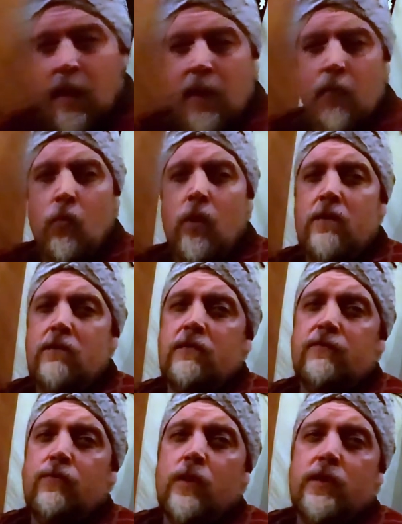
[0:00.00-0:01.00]
And wonder
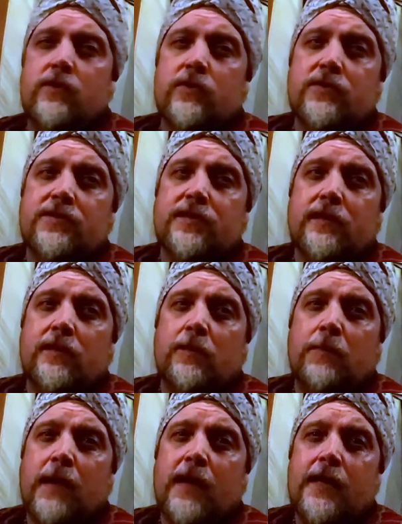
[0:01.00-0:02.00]
of wonders, the little
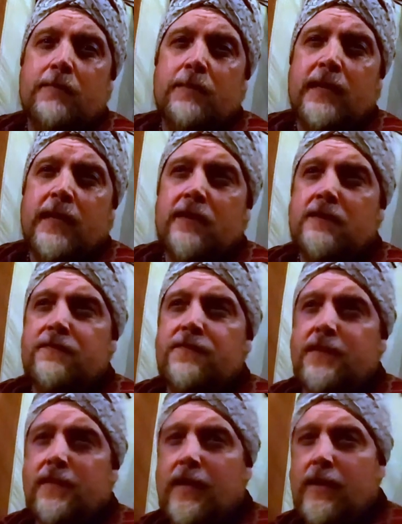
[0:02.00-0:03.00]
body began to
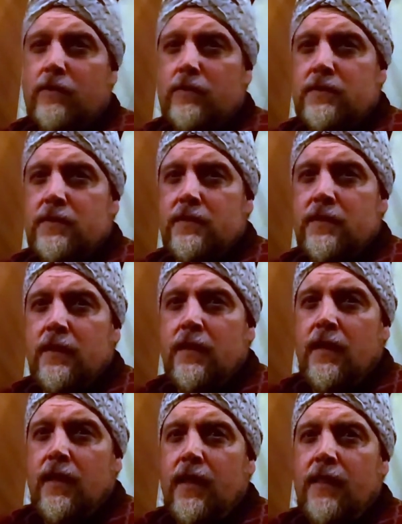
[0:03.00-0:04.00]
fill out
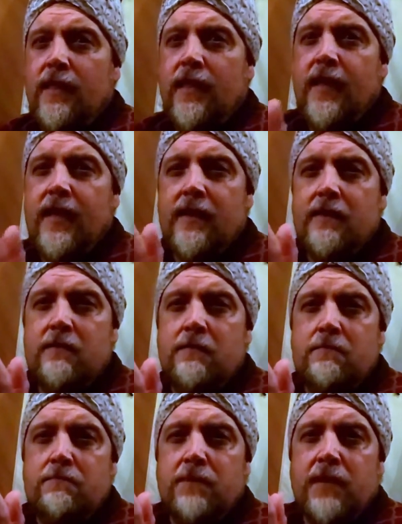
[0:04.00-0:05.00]
and the head
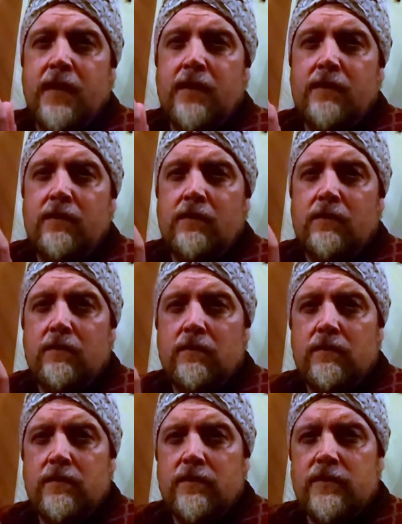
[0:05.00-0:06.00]
began to
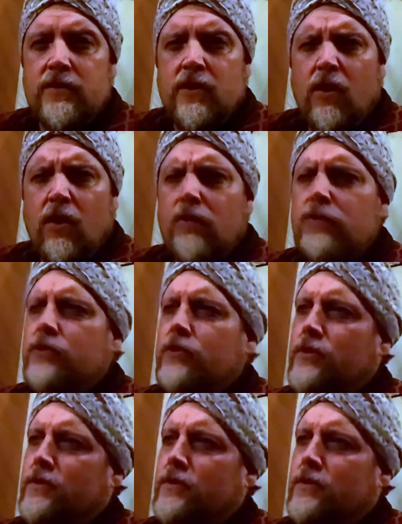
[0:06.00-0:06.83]
alter